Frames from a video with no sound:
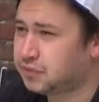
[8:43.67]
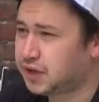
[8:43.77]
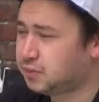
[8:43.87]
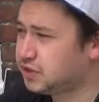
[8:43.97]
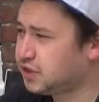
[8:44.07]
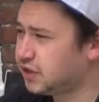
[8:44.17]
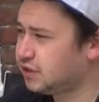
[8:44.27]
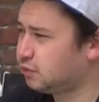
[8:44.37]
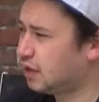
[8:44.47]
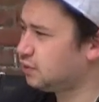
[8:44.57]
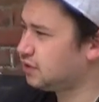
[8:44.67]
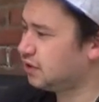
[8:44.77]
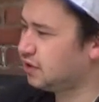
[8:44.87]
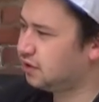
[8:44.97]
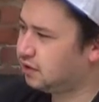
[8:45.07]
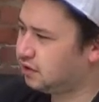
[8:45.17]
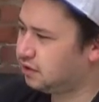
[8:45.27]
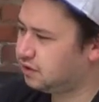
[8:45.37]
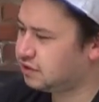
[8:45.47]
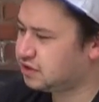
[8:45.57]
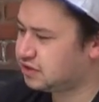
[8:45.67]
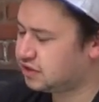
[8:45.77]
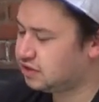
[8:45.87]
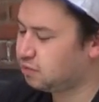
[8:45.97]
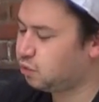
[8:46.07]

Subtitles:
And we turned round, and the